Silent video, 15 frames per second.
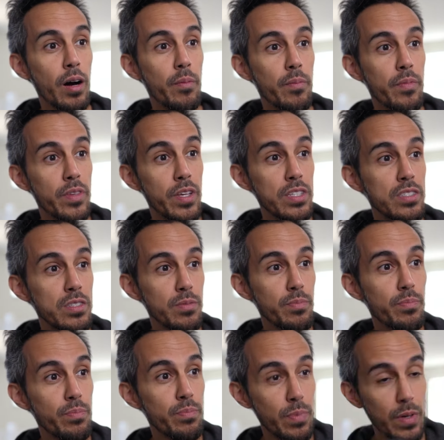This
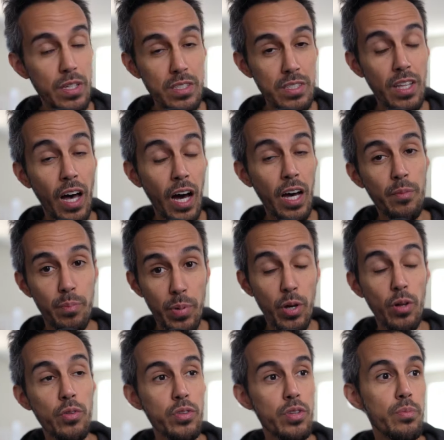is not
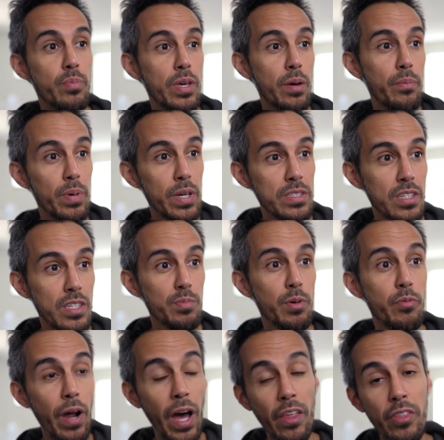built to be a business, but
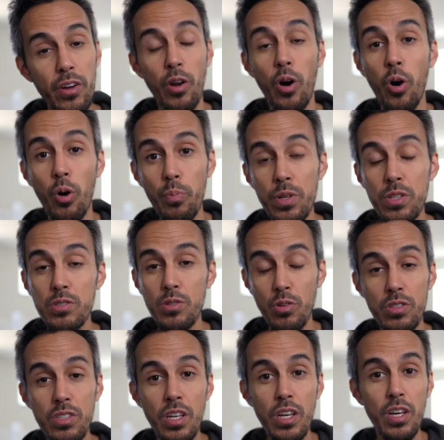rather an open
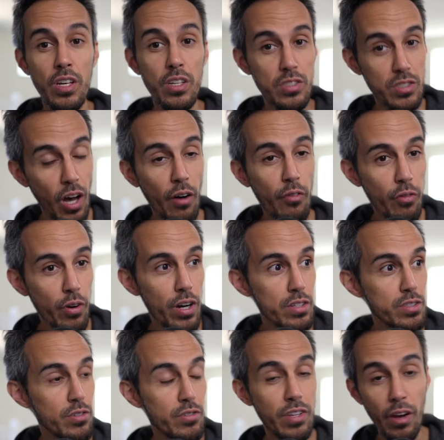source software.
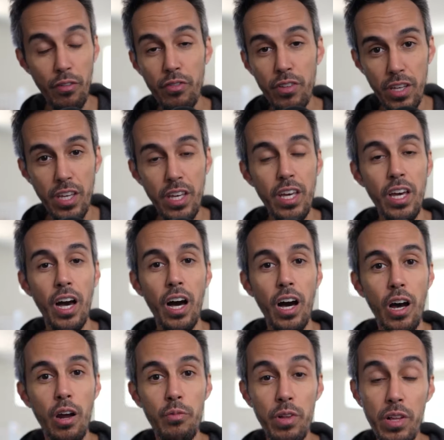So definitely
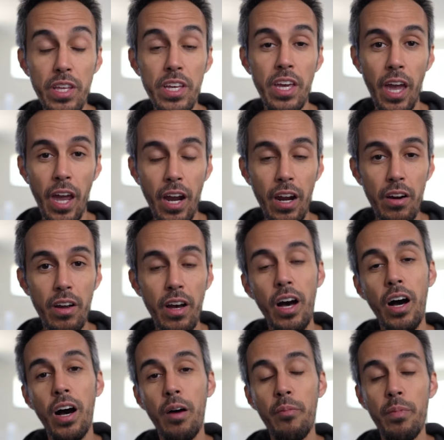really care
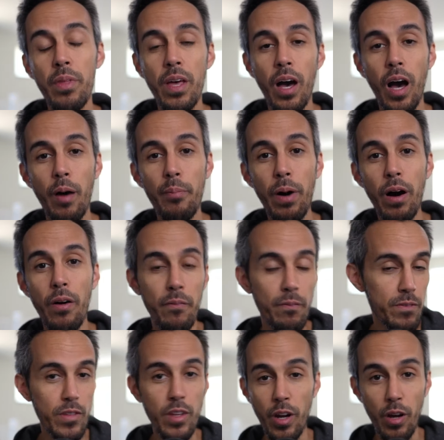about,
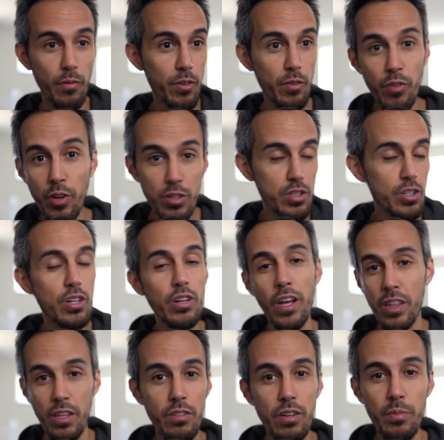you know, the future
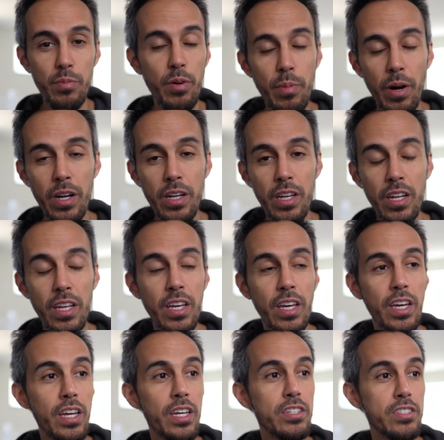and the crypto market
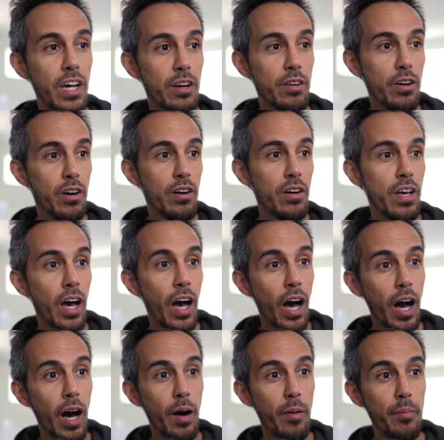in general.
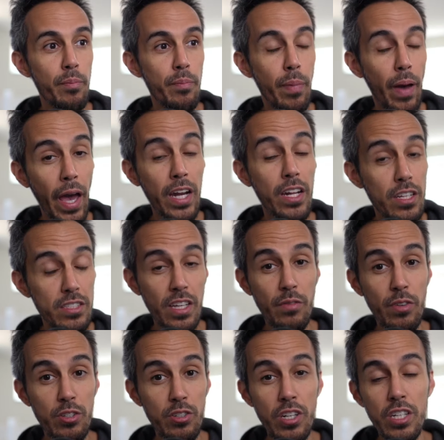And it doesn't have
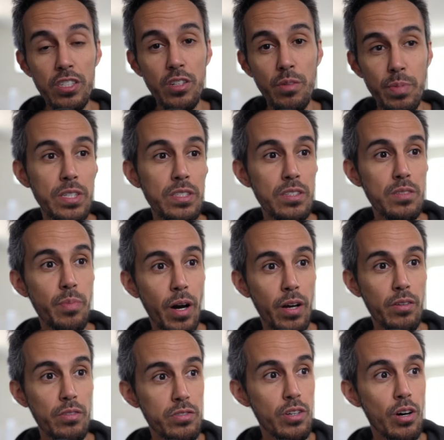a traditional business
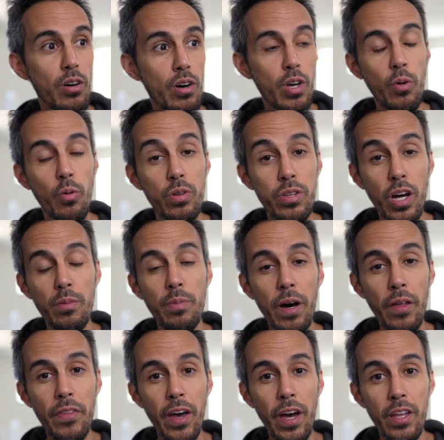model. So we'll talk
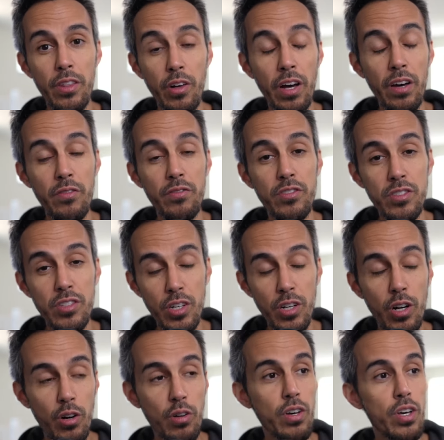about that. They'll have
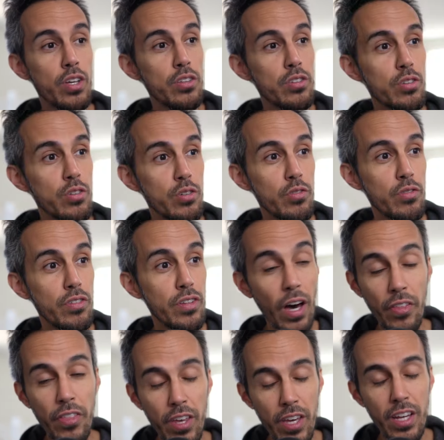zero to
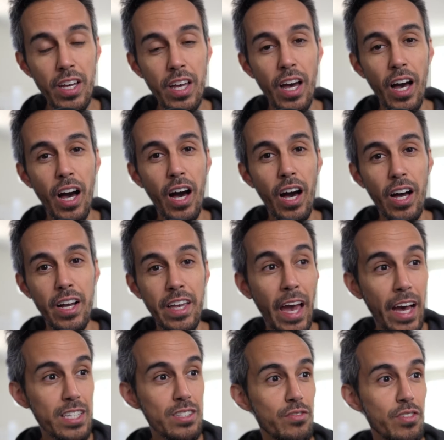nothing
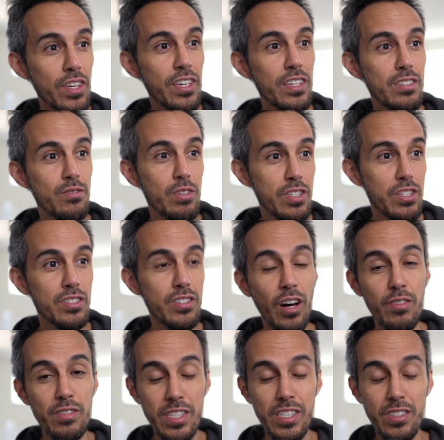gas fees, which is
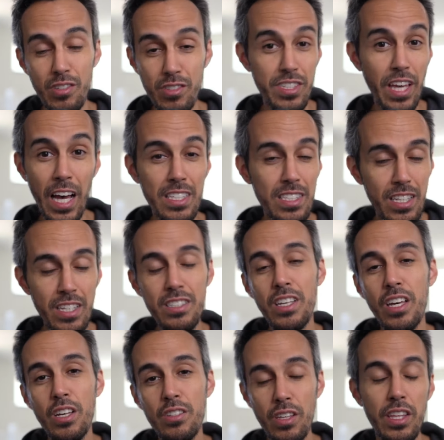obviously, so it's gasless.
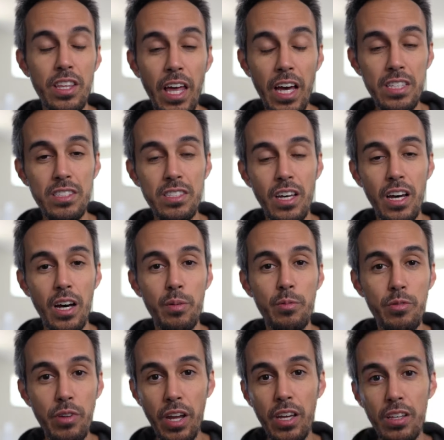So I think that's
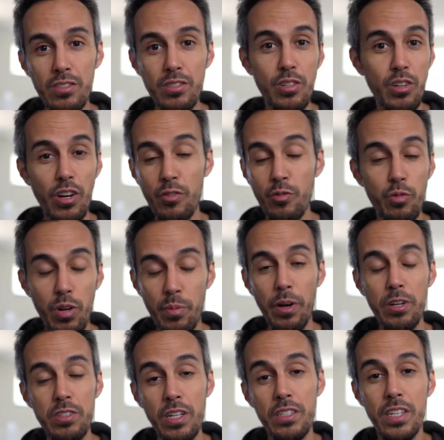great. So you don't have to worry about
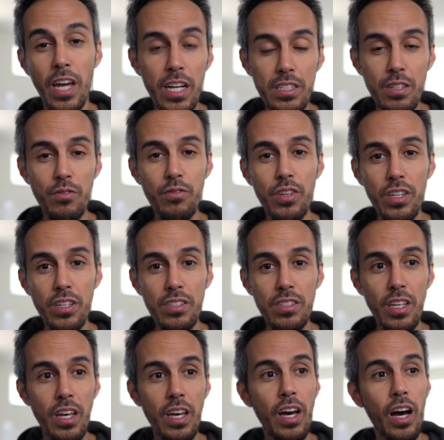transaction fees.
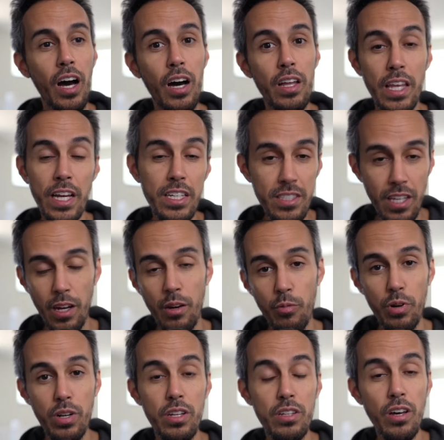Like I said,
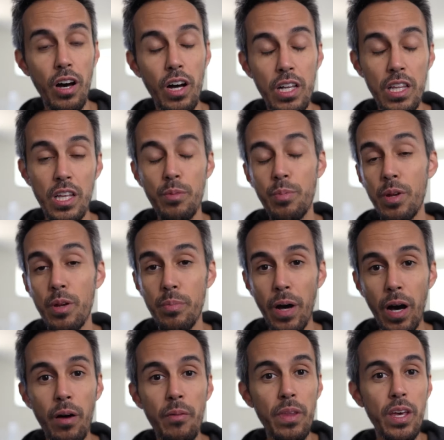we're going to talk a little bit
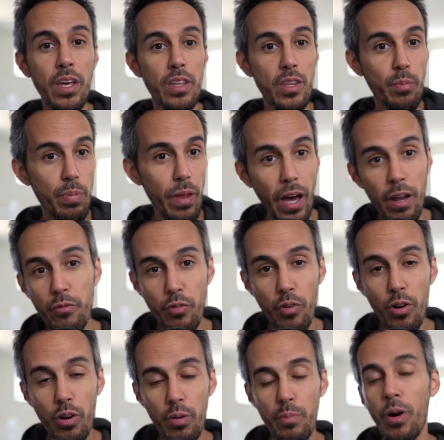about the
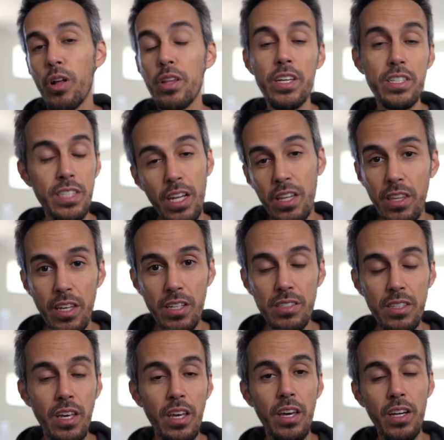platform, all the exciting things
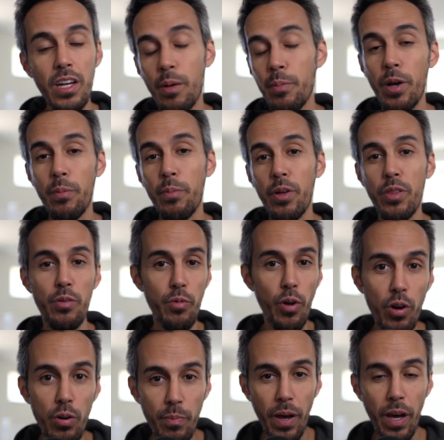coming up on the
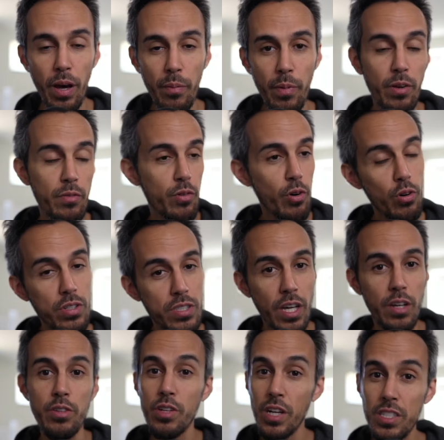roadmap, and of course, how
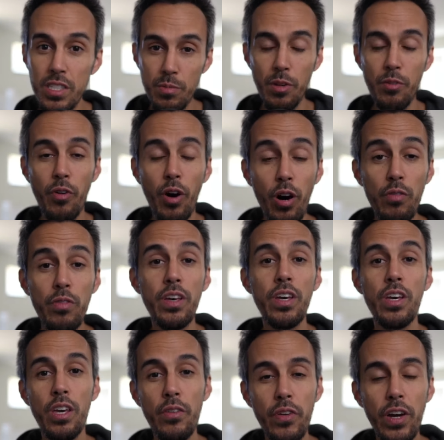you guys can be involved
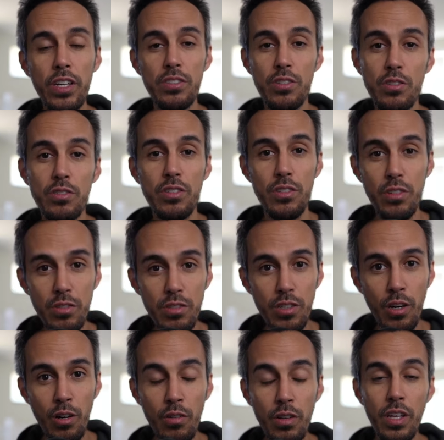if you guys choose to do
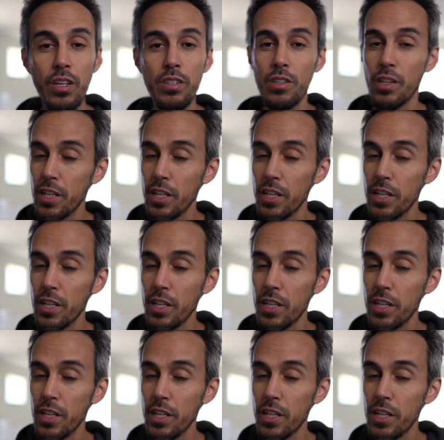so. So let's